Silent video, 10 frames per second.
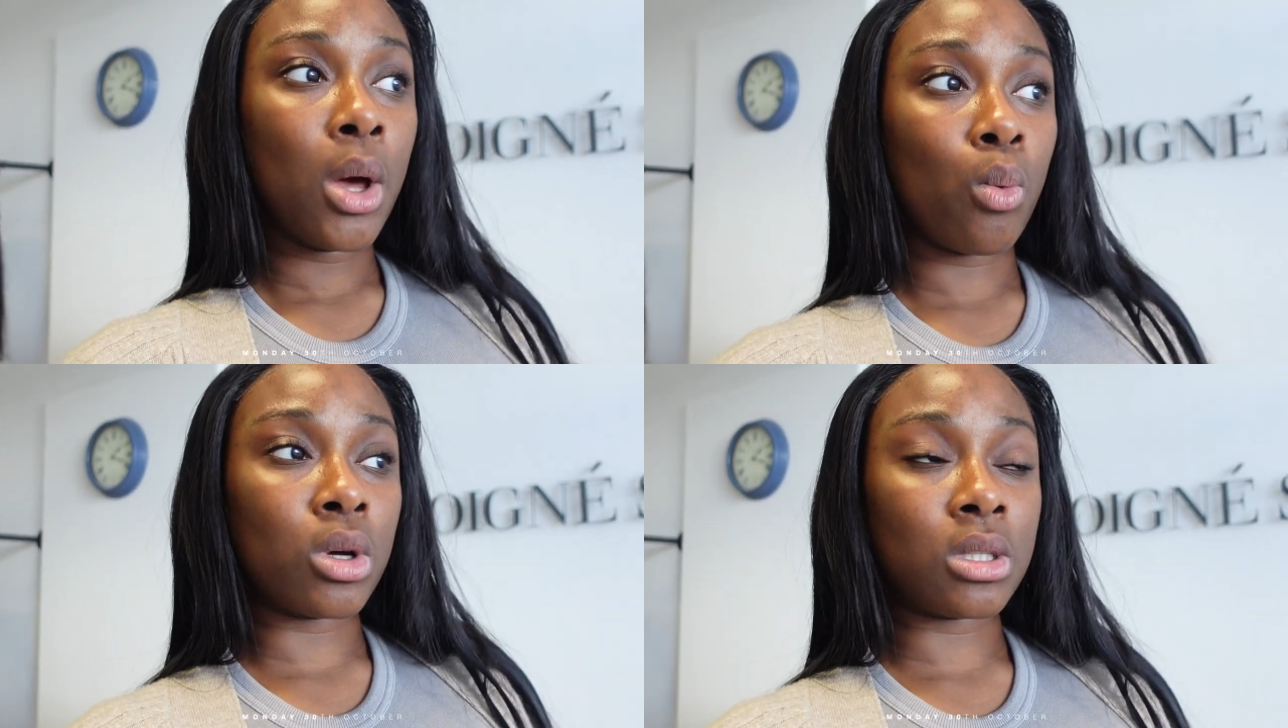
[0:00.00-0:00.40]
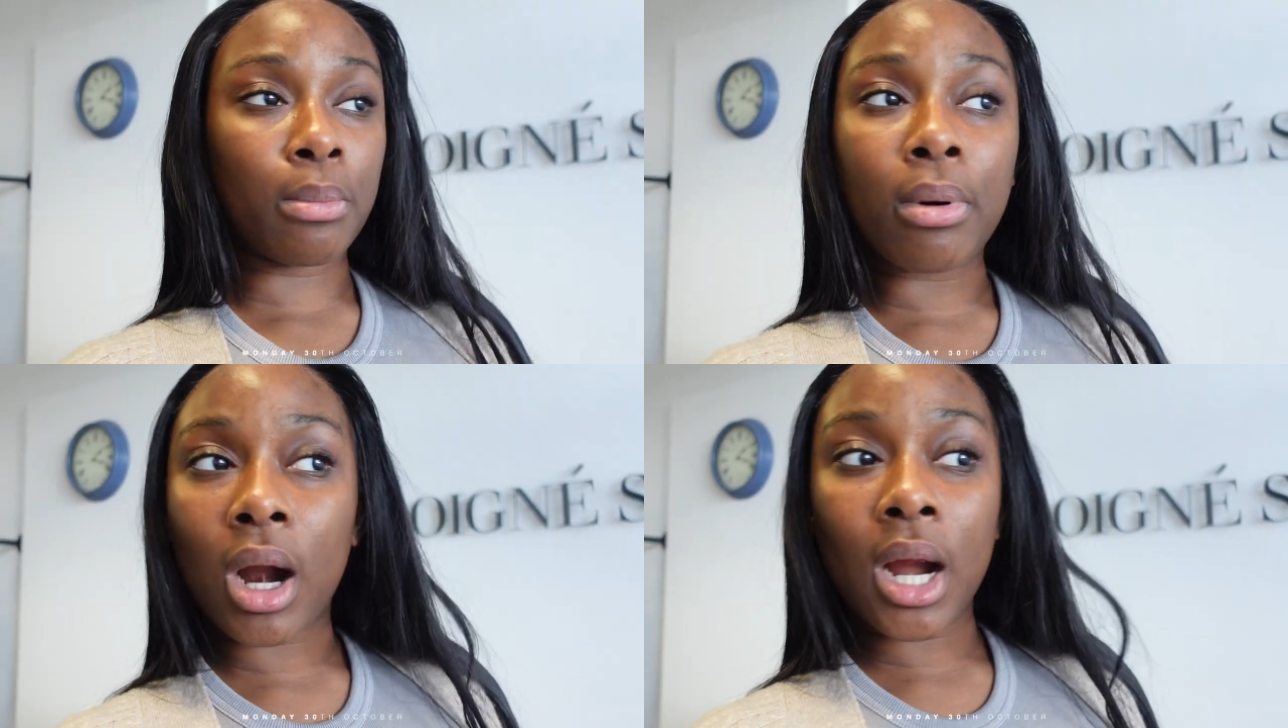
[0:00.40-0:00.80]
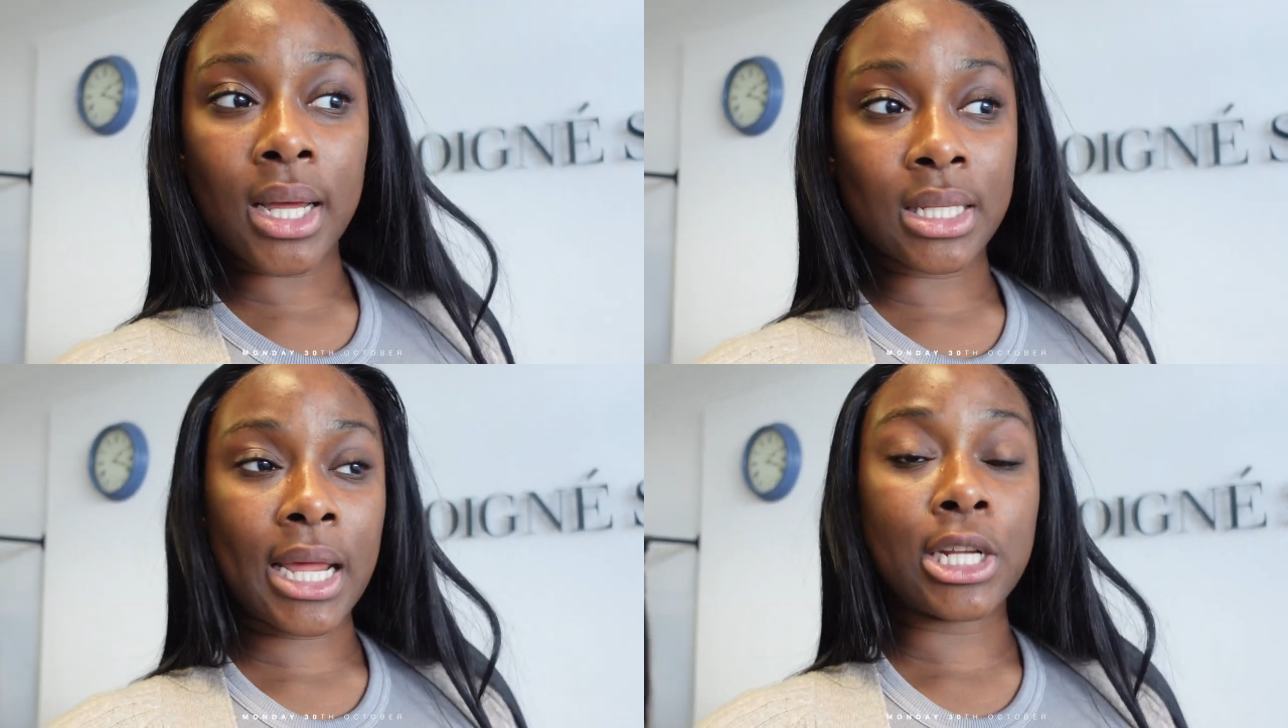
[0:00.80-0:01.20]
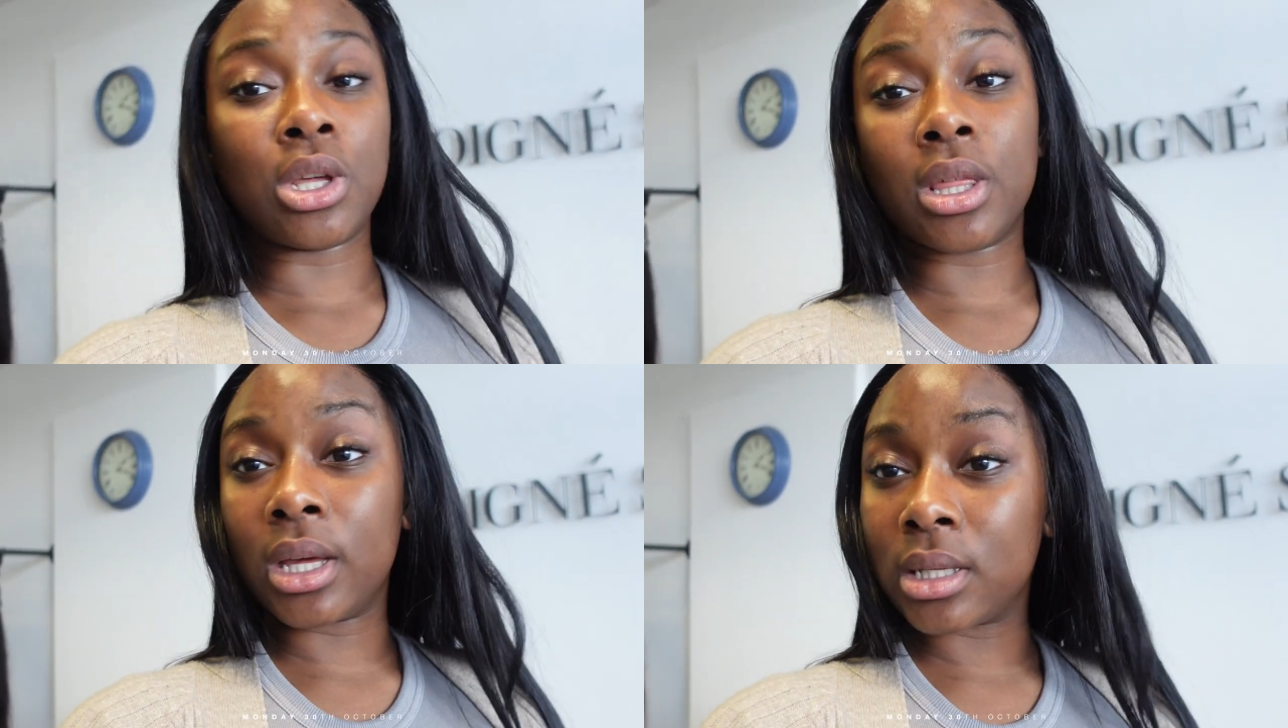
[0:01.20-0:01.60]
What's the price? Like, do
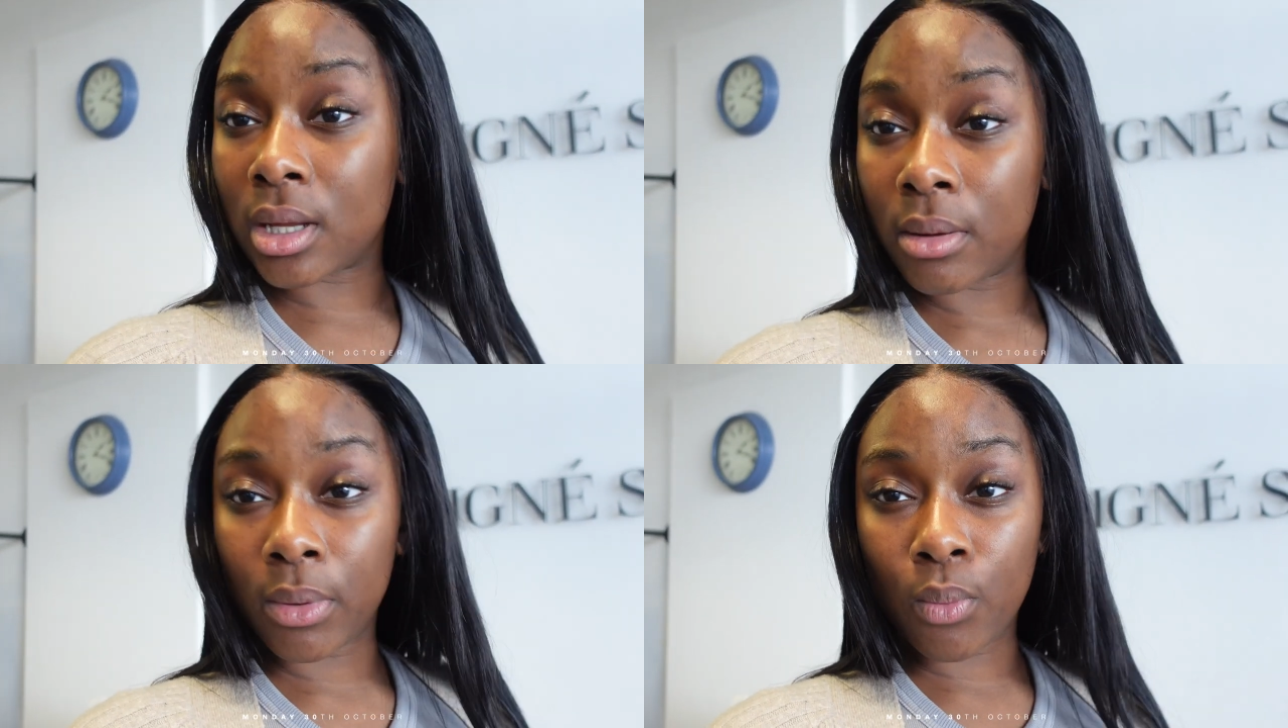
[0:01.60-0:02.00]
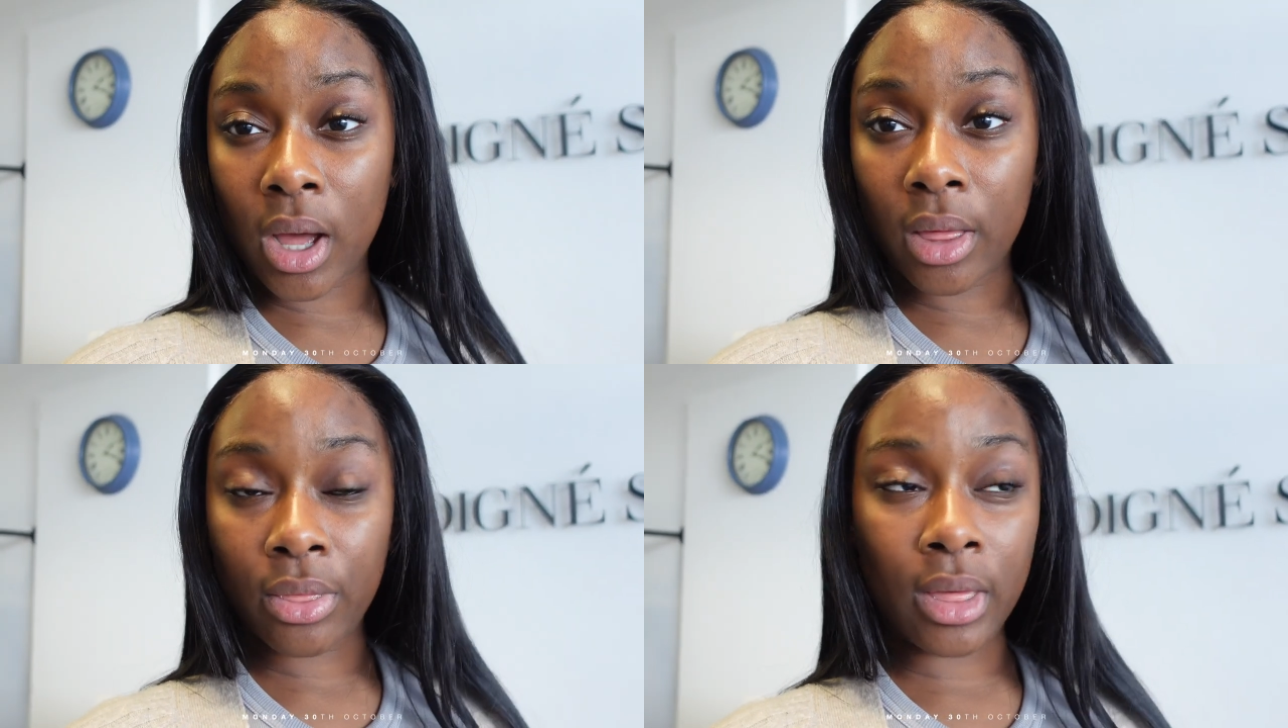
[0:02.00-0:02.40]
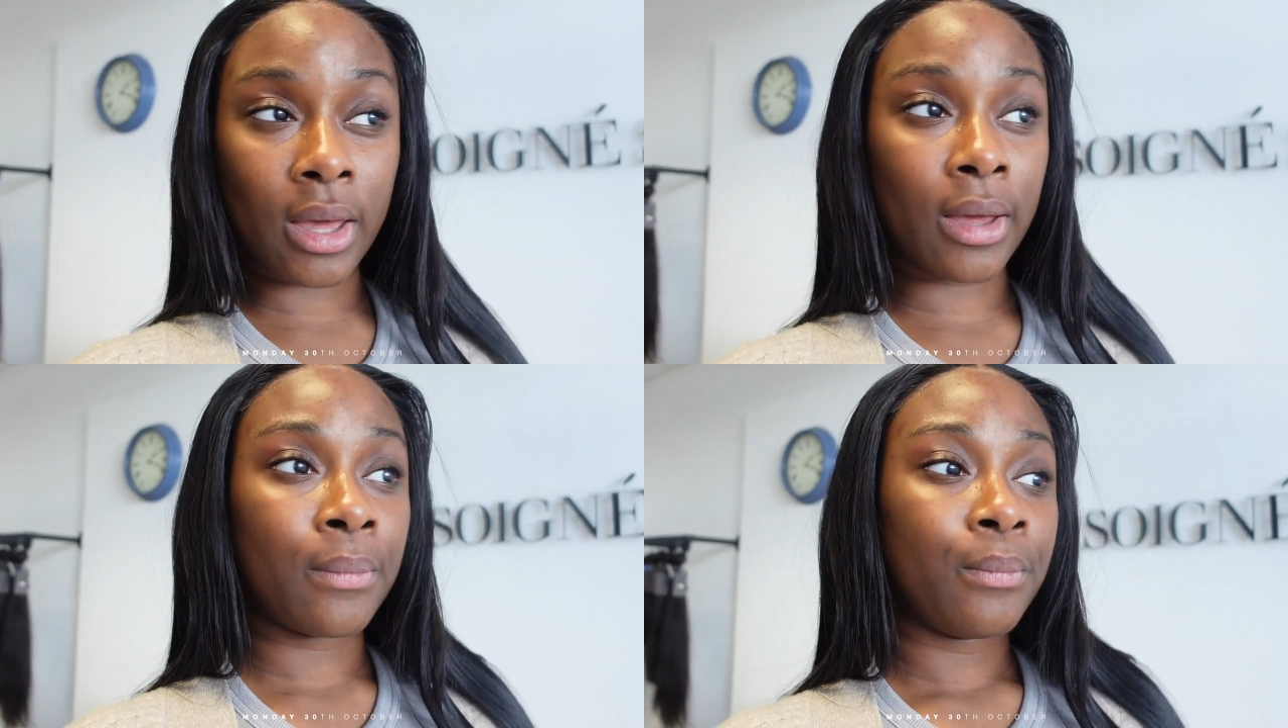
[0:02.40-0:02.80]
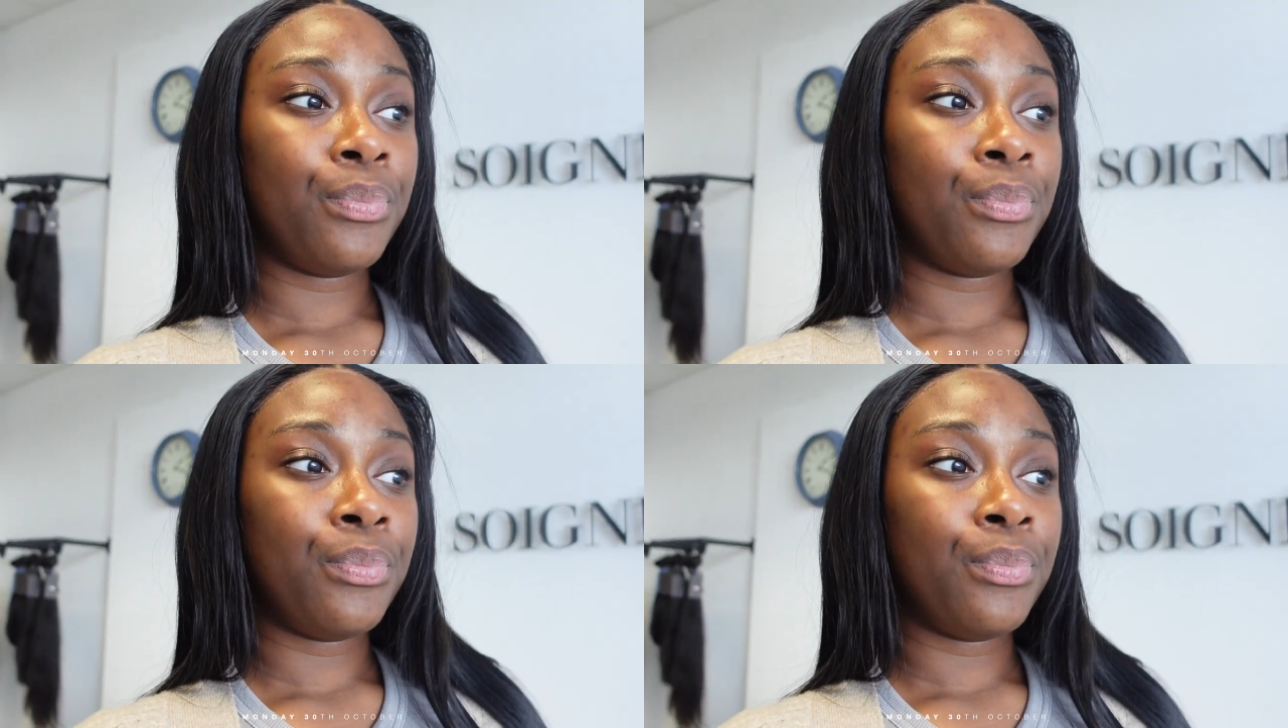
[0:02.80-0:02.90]
you think it's going to be worth it?